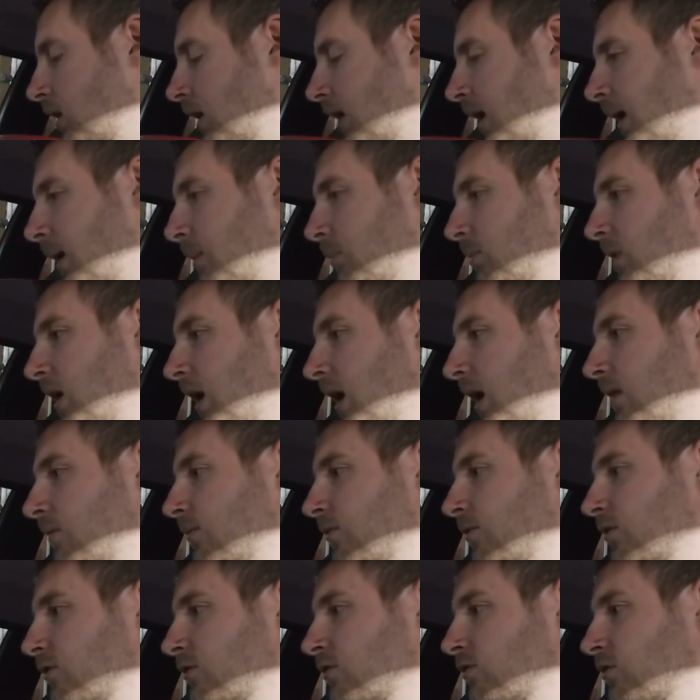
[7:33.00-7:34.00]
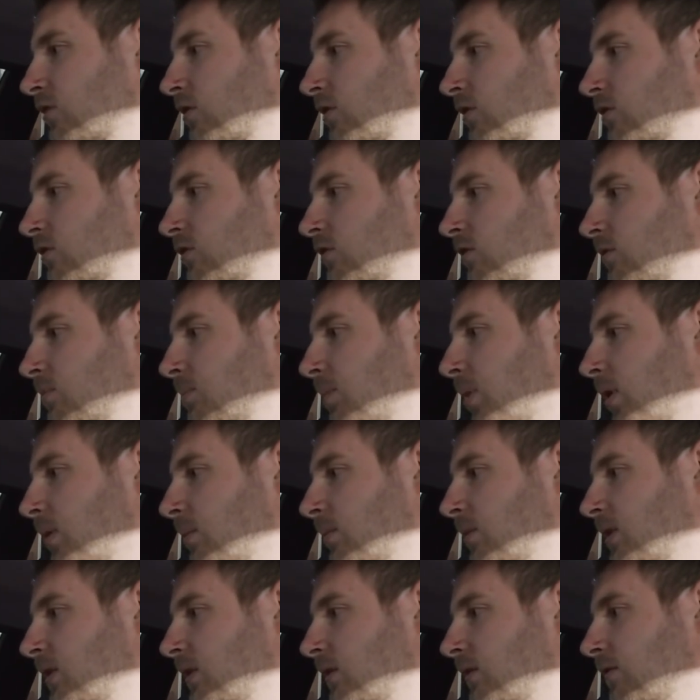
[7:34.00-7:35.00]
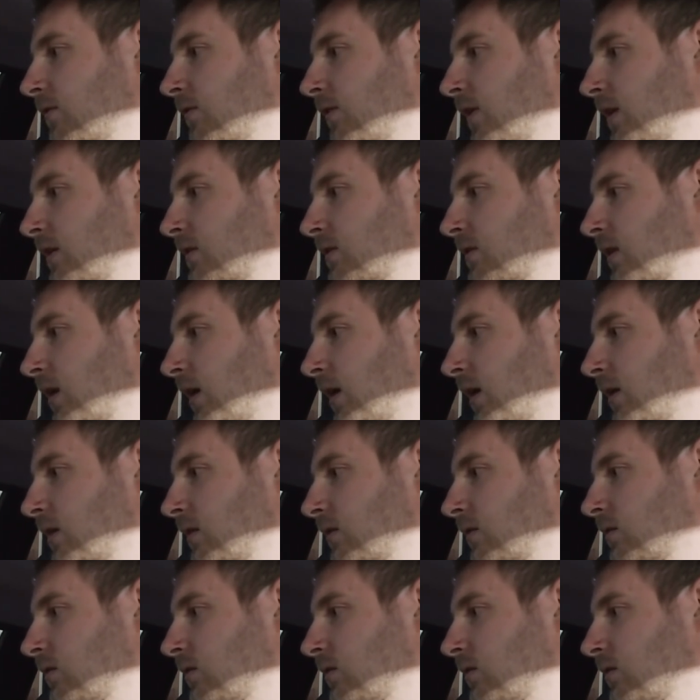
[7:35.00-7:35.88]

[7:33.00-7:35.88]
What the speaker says: I'm not for sure she's permanently fixed, guys.